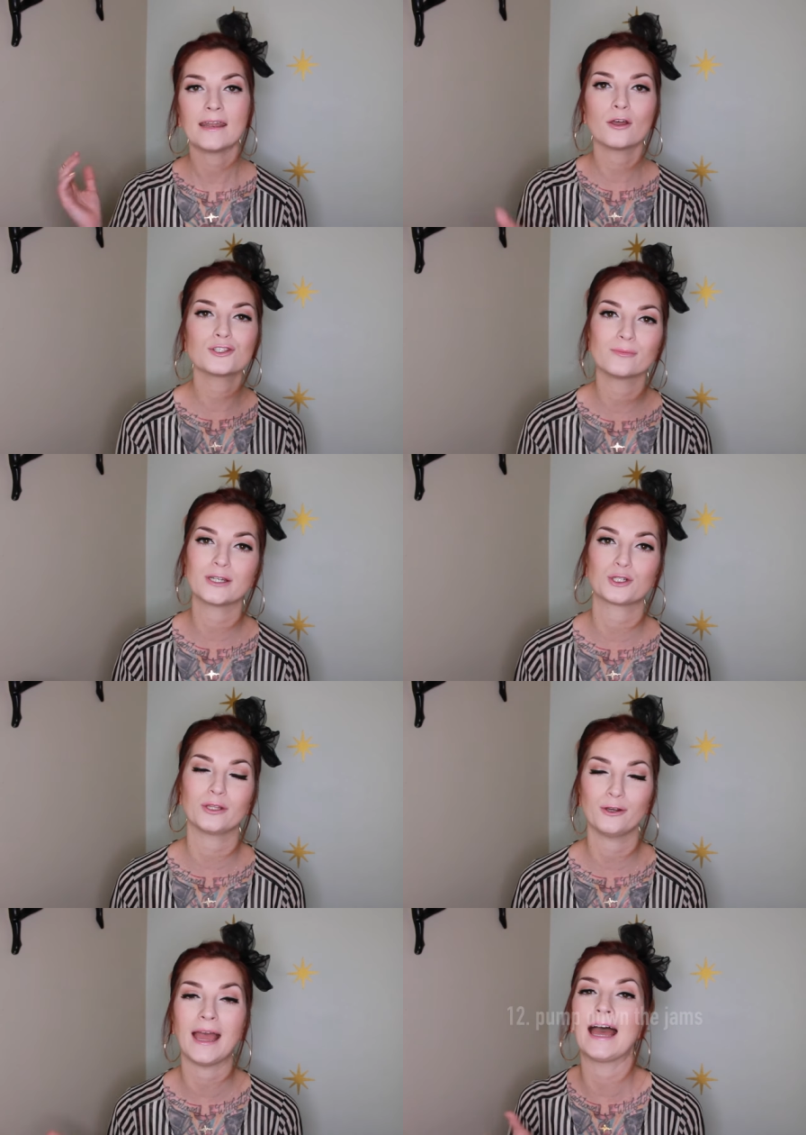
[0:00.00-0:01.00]
and also make
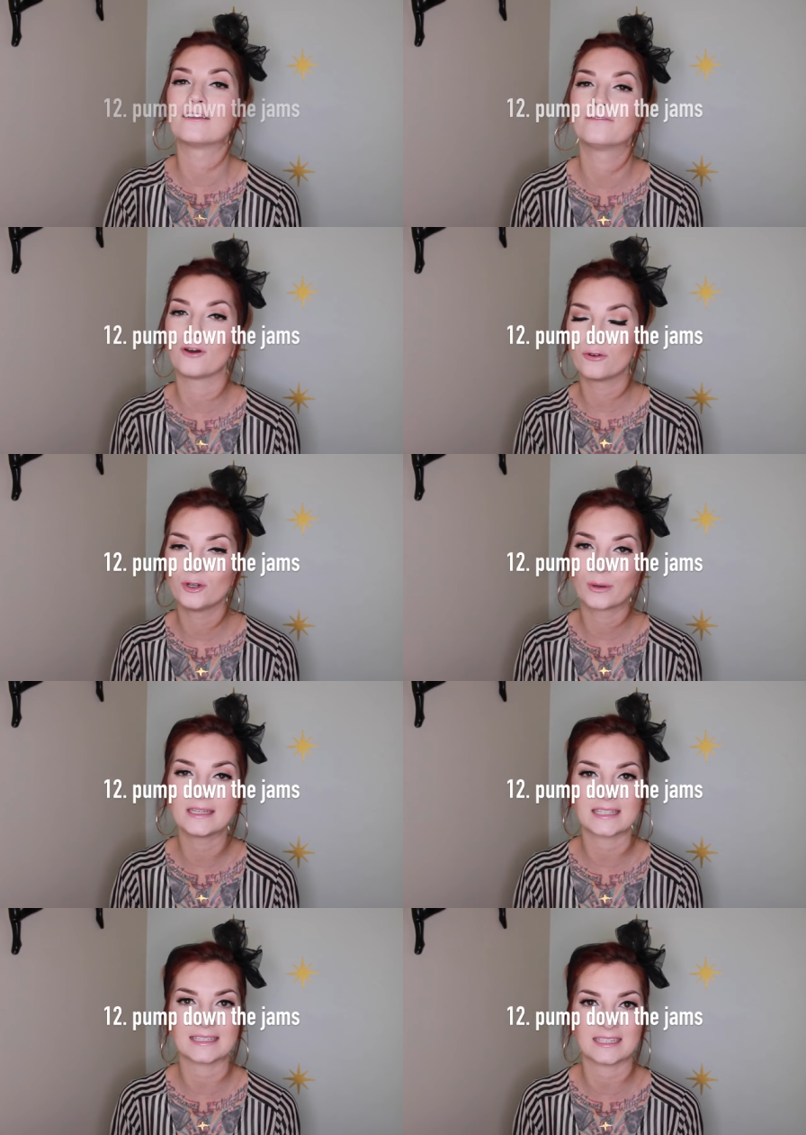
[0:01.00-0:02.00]
sure that your headphone
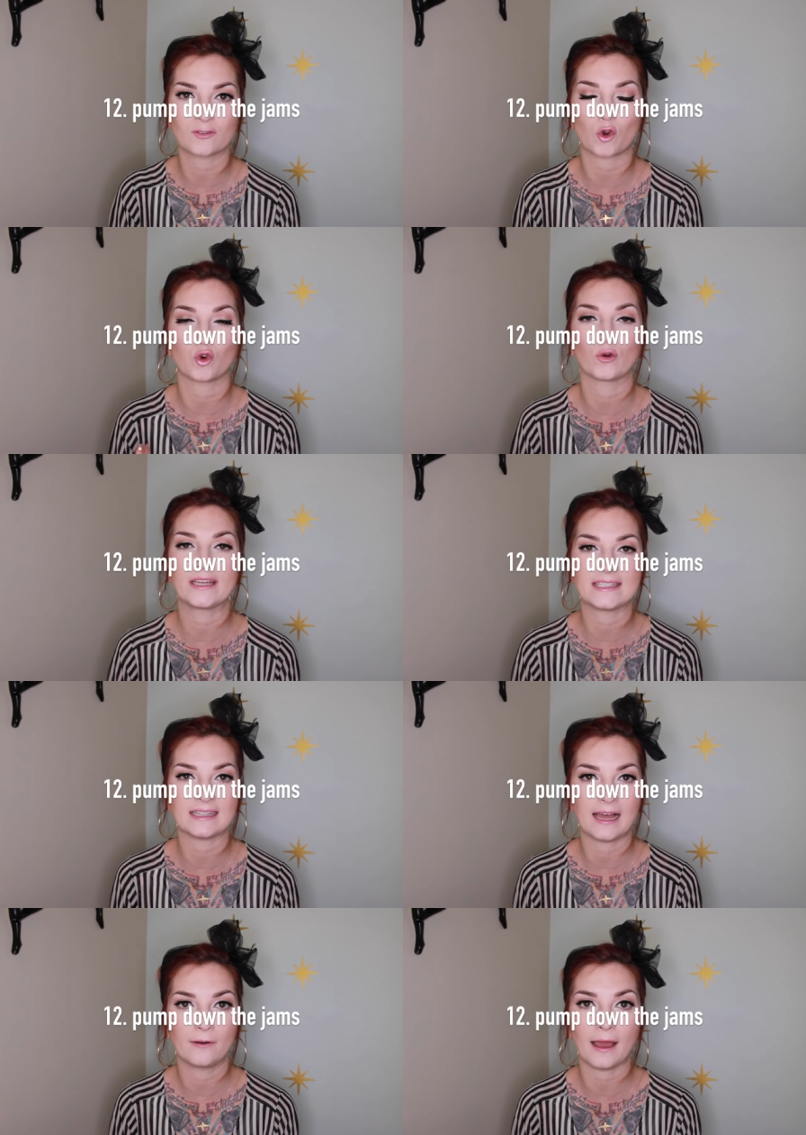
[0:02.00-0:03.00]
noise isn't
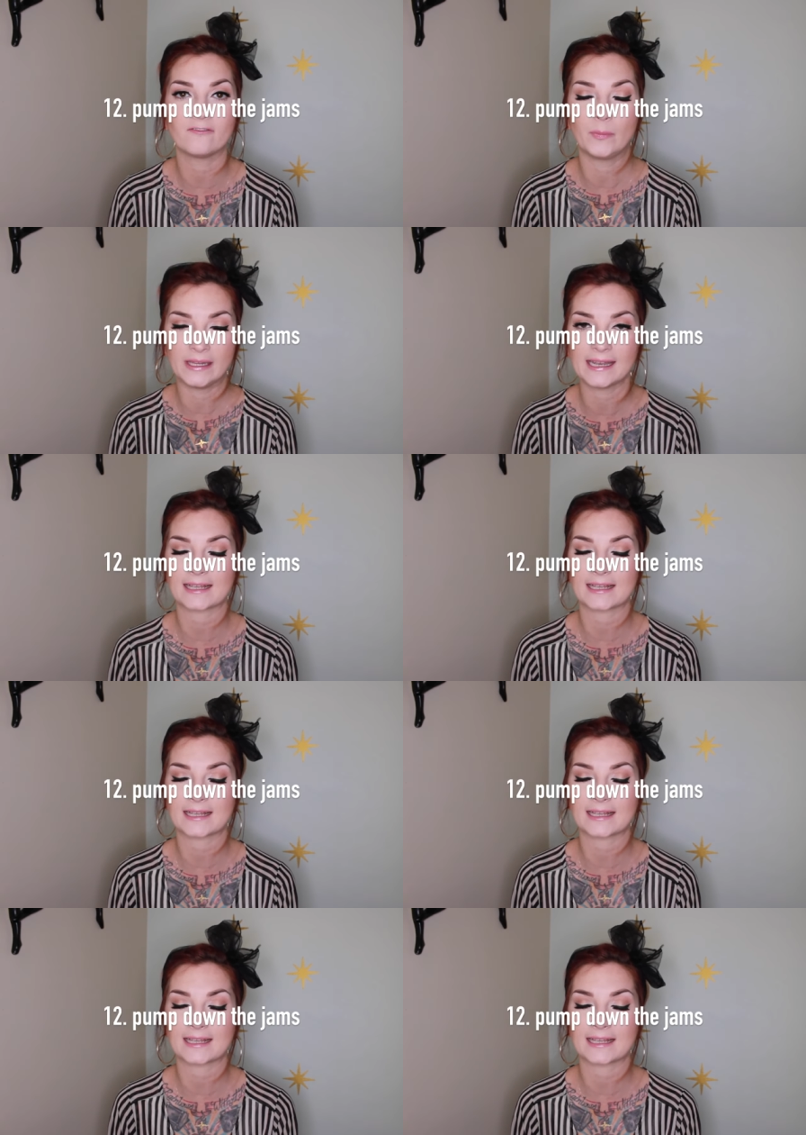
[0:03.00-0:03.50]
crazy loud. I've been